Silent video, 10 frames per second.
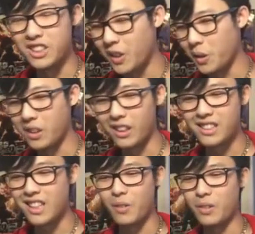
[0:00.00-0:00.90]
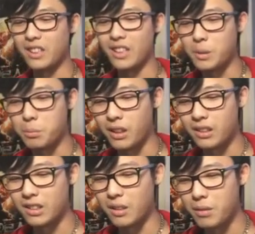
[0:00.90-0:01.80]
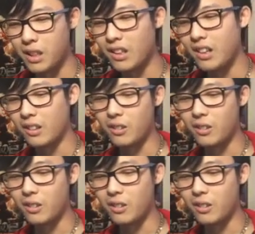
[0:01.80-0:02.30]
so it's not really that surprising to me.